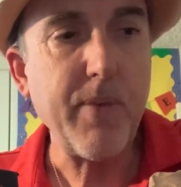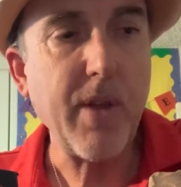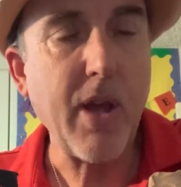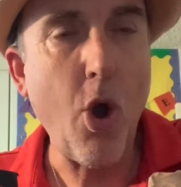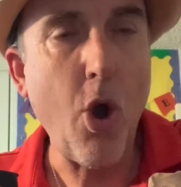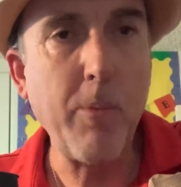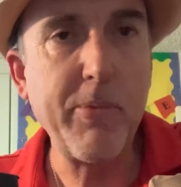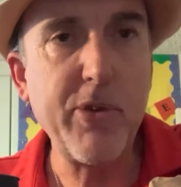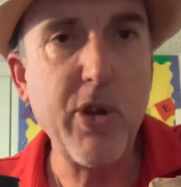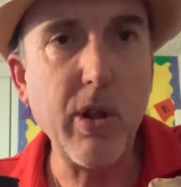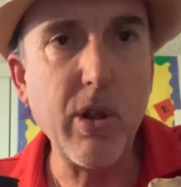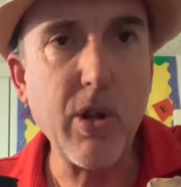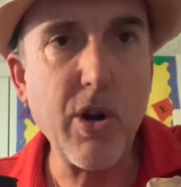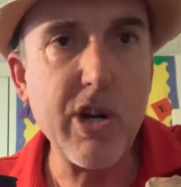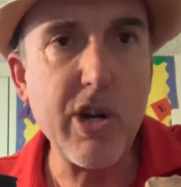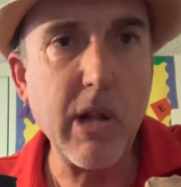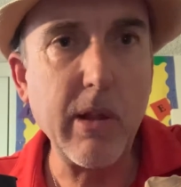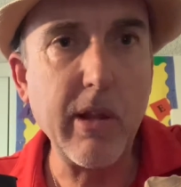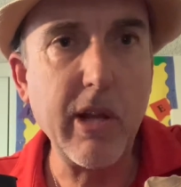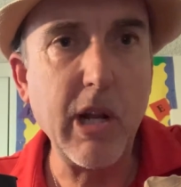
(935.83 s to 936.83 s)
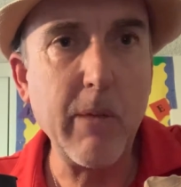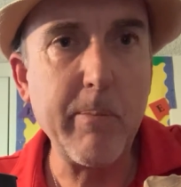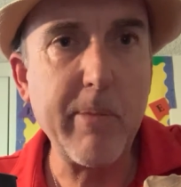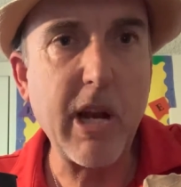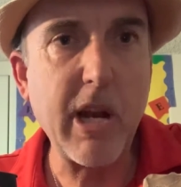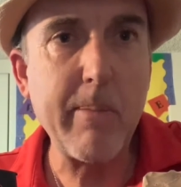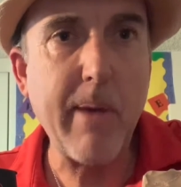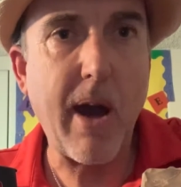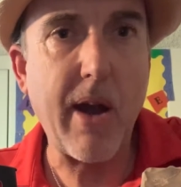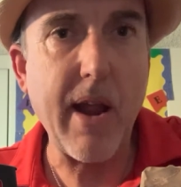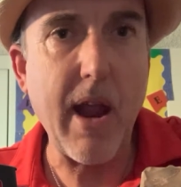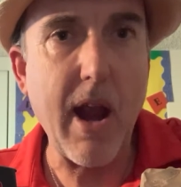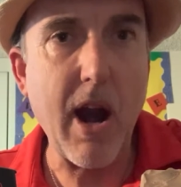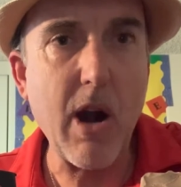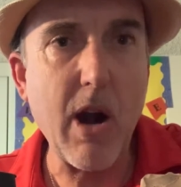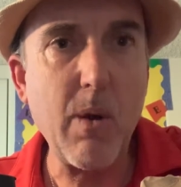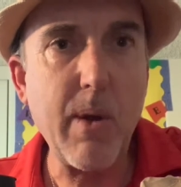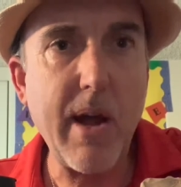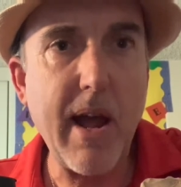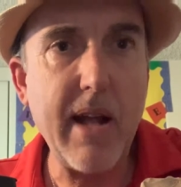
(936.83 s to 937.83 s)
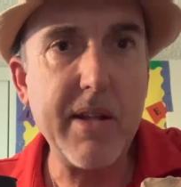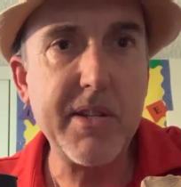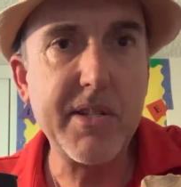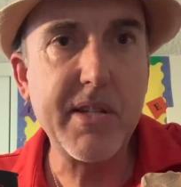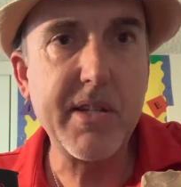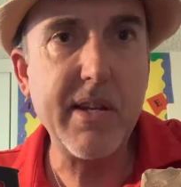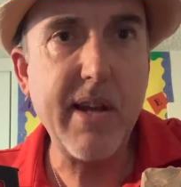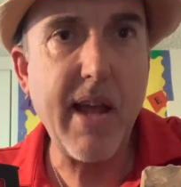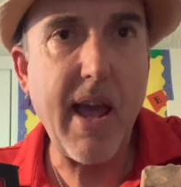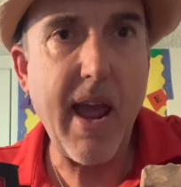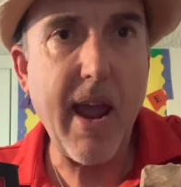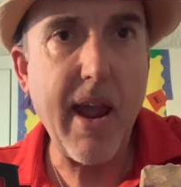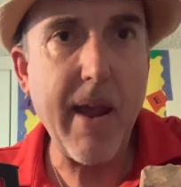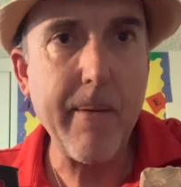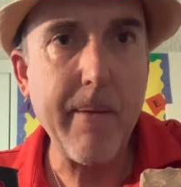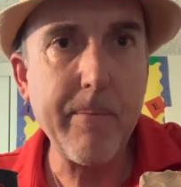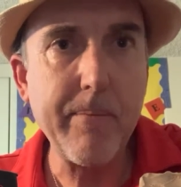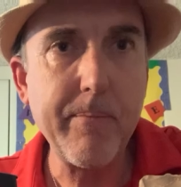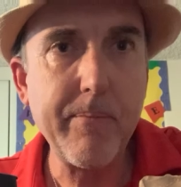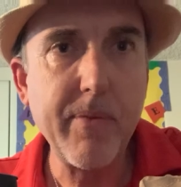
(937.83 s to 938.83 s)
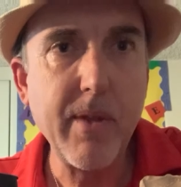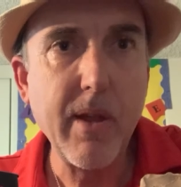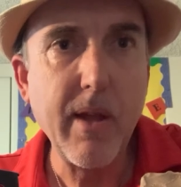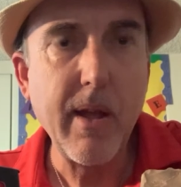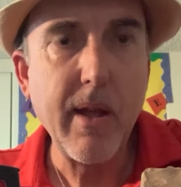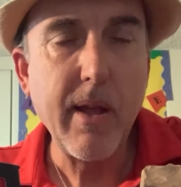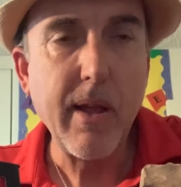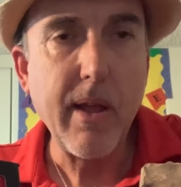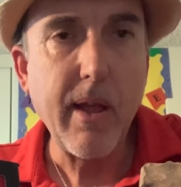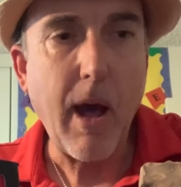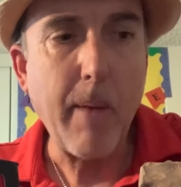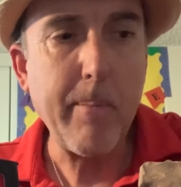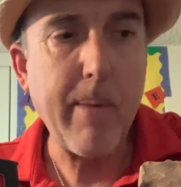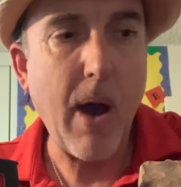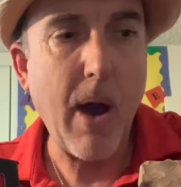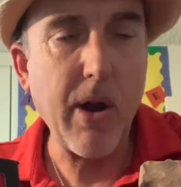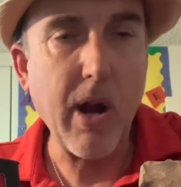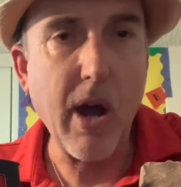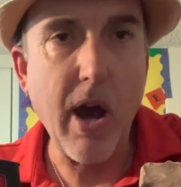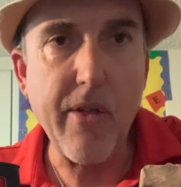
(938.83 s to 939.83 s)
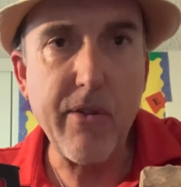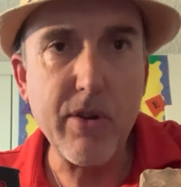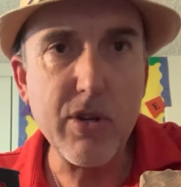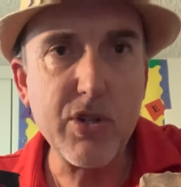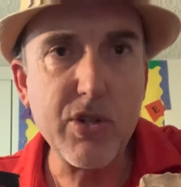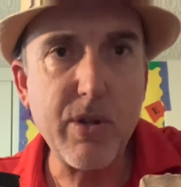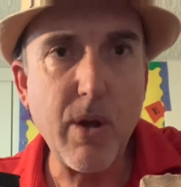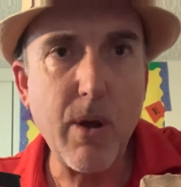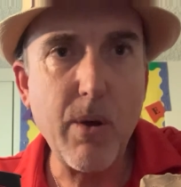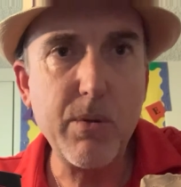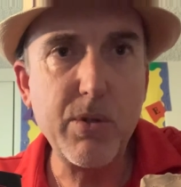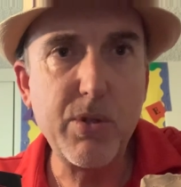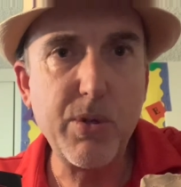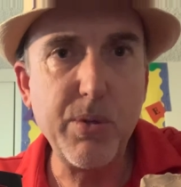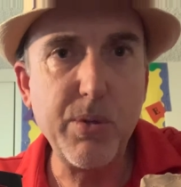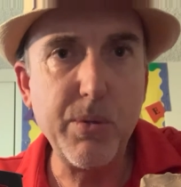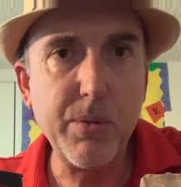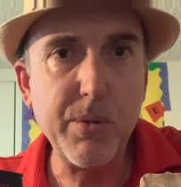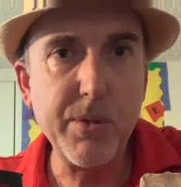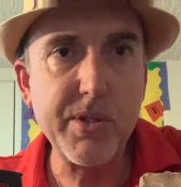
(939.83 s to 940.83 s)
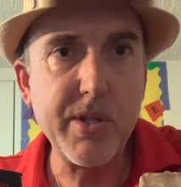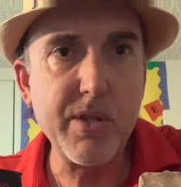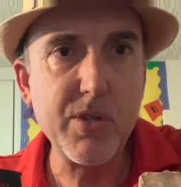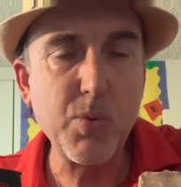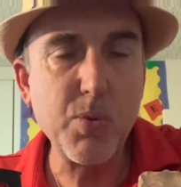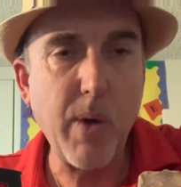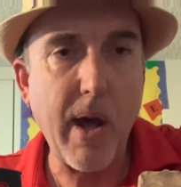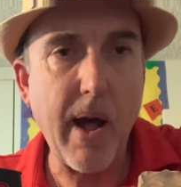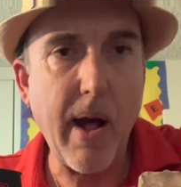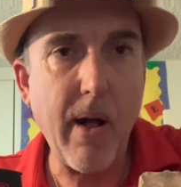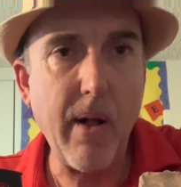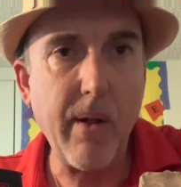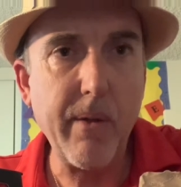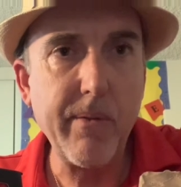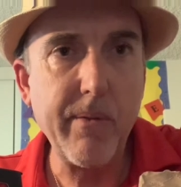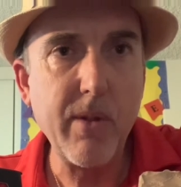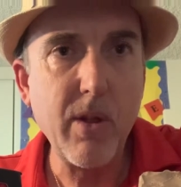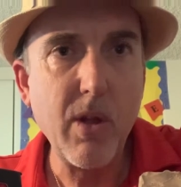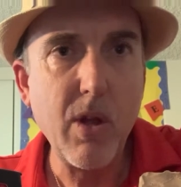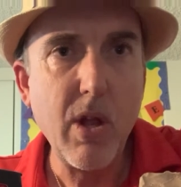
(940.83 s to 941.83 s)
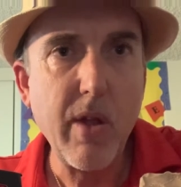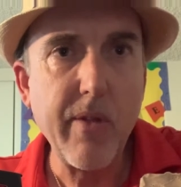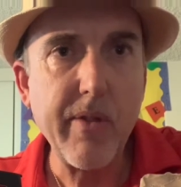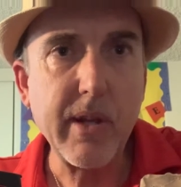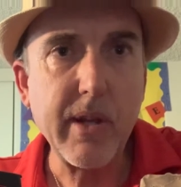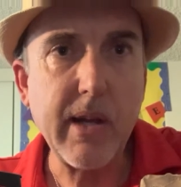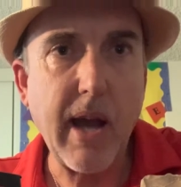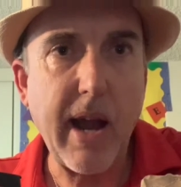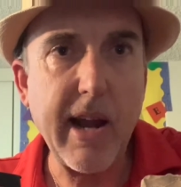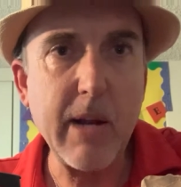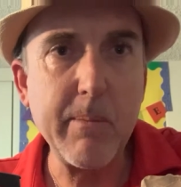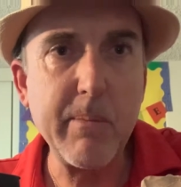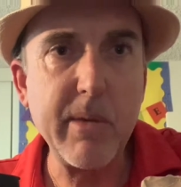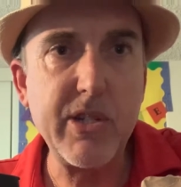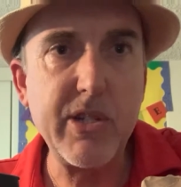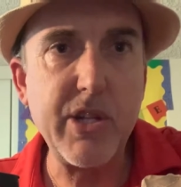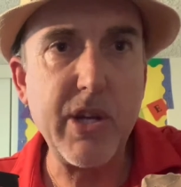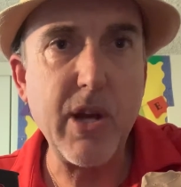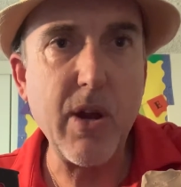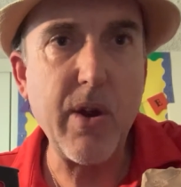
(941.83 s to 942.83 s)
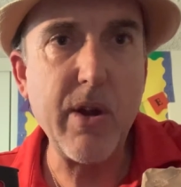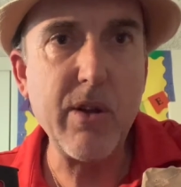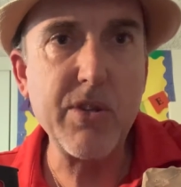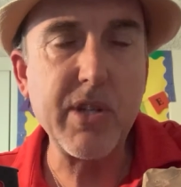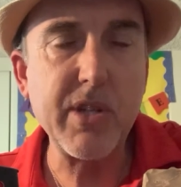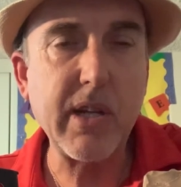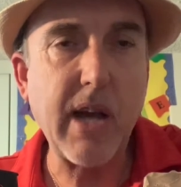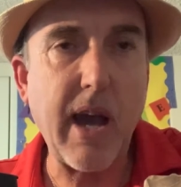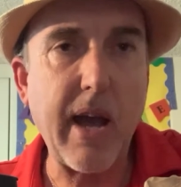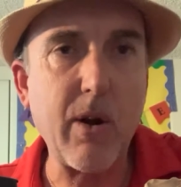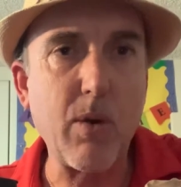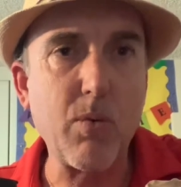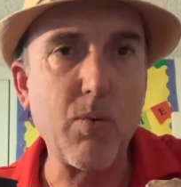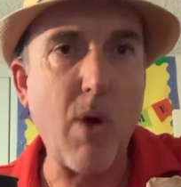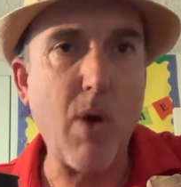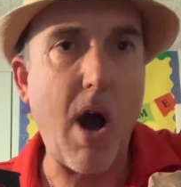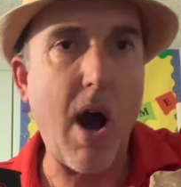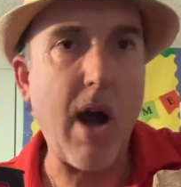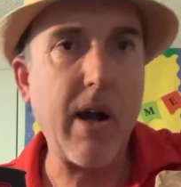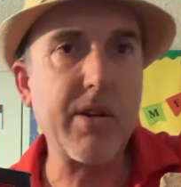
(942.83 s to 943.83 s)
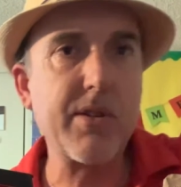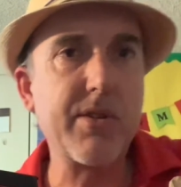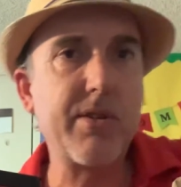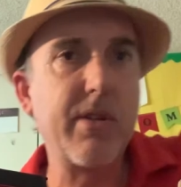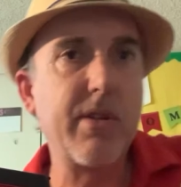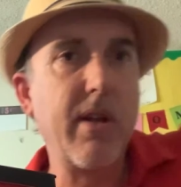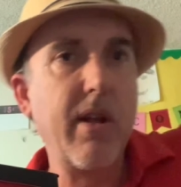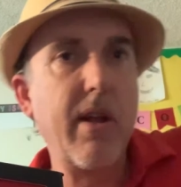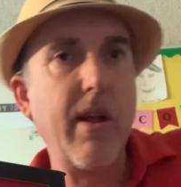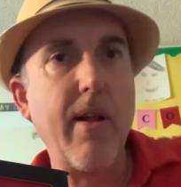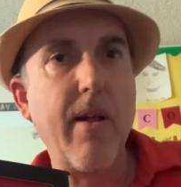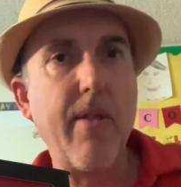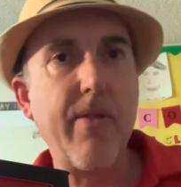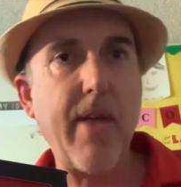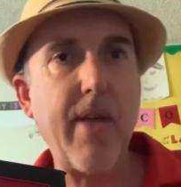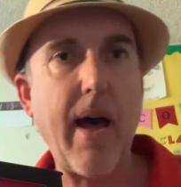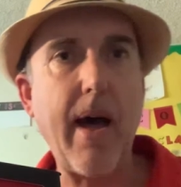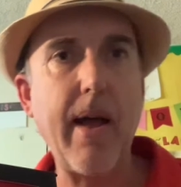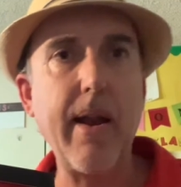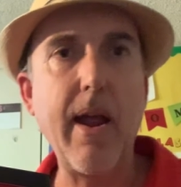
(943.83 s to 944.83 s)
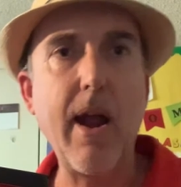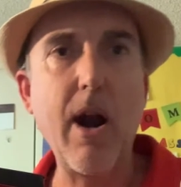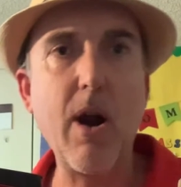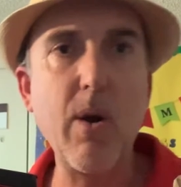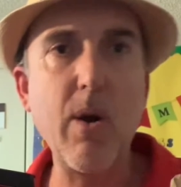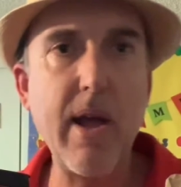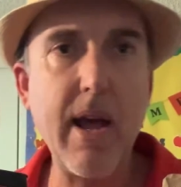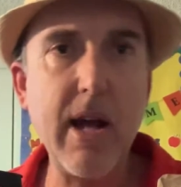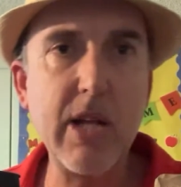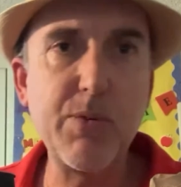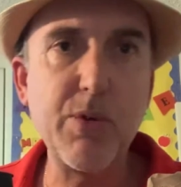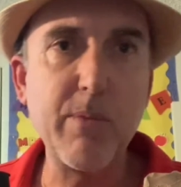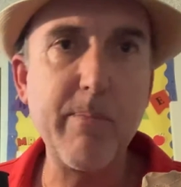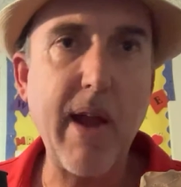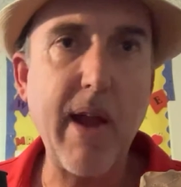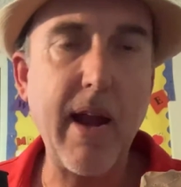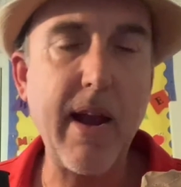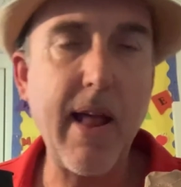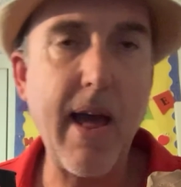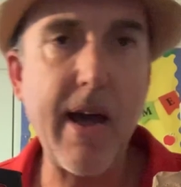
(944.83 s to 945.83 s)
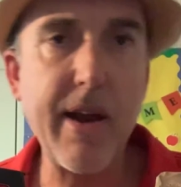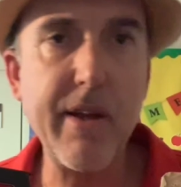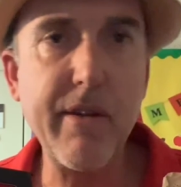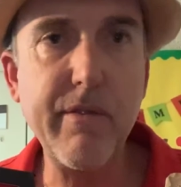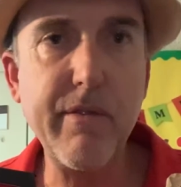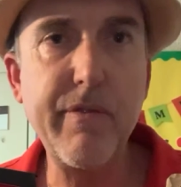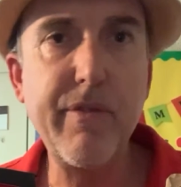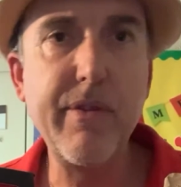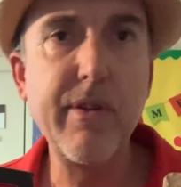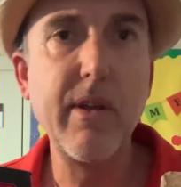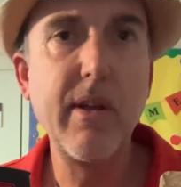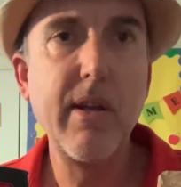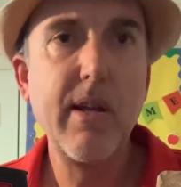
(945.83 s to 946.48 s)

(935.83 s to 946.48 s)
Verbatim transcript: Hope you learned a little bit about arrowheads today, about other stone tools as well, the kind of materials, the kind of rocks that arrowheads were made out of,